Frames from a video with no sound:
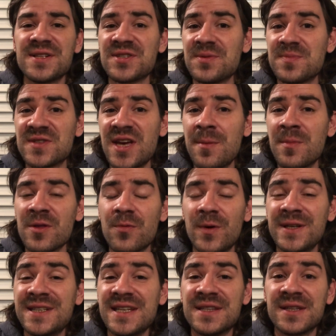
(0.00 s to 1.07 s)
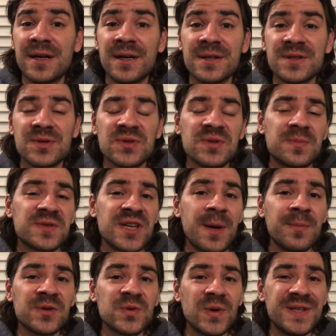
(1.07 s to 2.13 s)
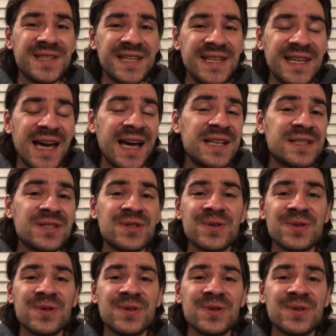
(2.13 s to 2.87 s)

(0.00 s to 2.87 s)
September 23rd to September 29th,